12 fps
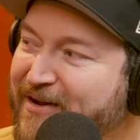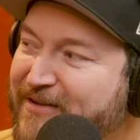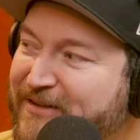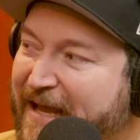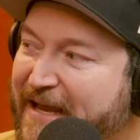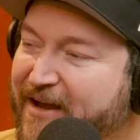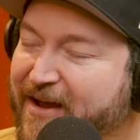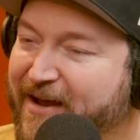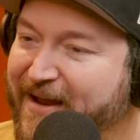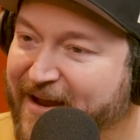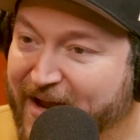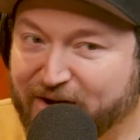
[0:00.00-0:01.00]
like
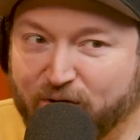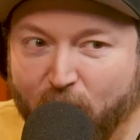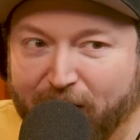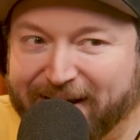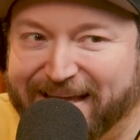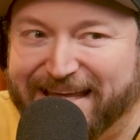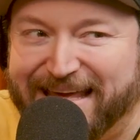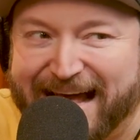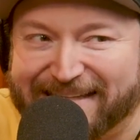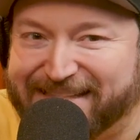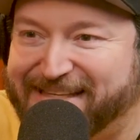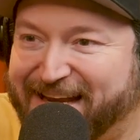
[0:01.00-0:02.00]

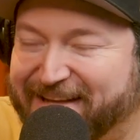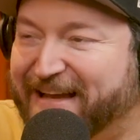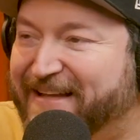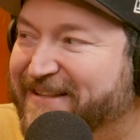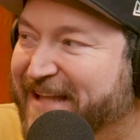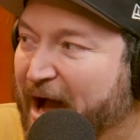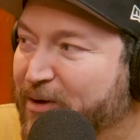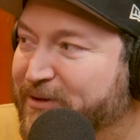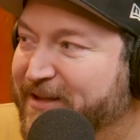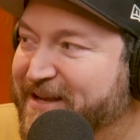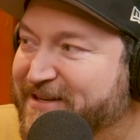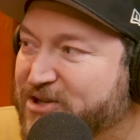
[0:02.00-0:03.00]
guessing, like
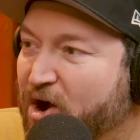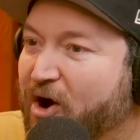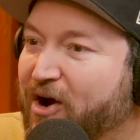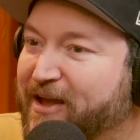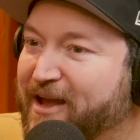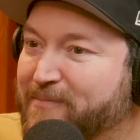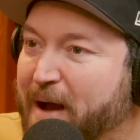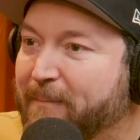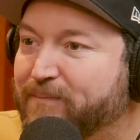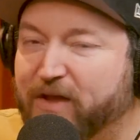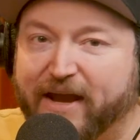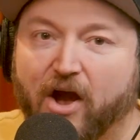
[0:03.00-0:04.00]
loudly talking about
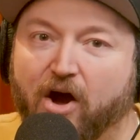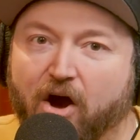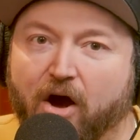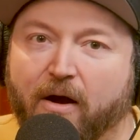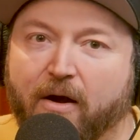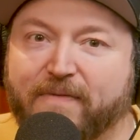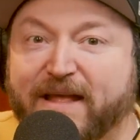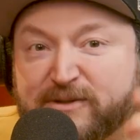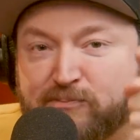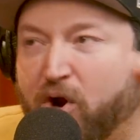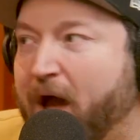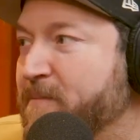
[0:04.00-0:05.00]
like it's
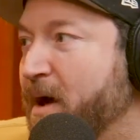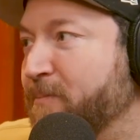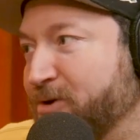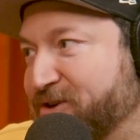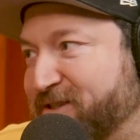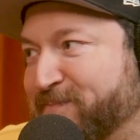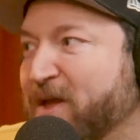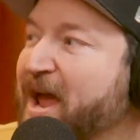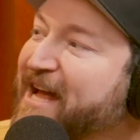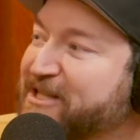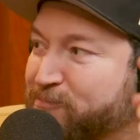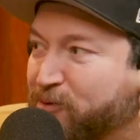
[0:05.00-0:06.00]
prime numbers,
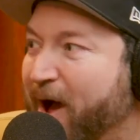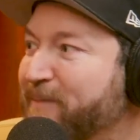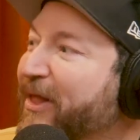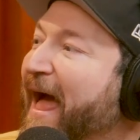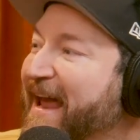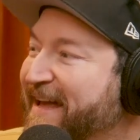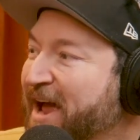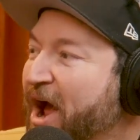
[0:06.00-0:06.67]
it's prime, like